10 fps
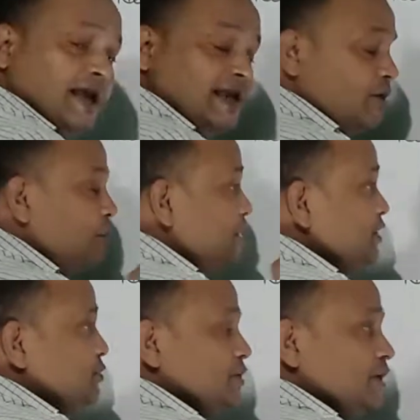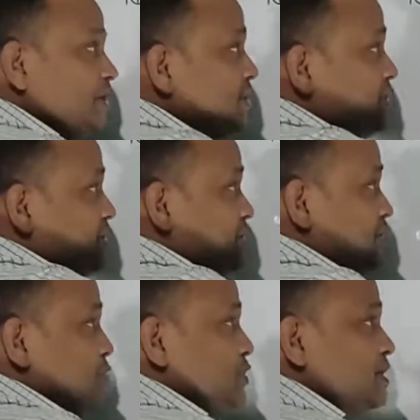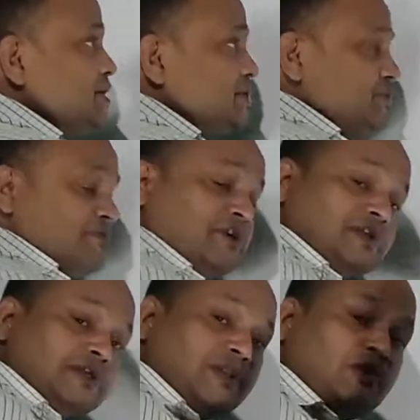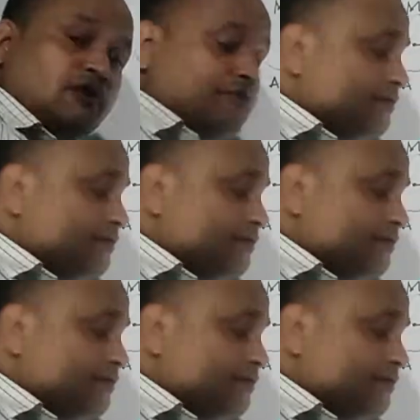according to the Newton's universal law of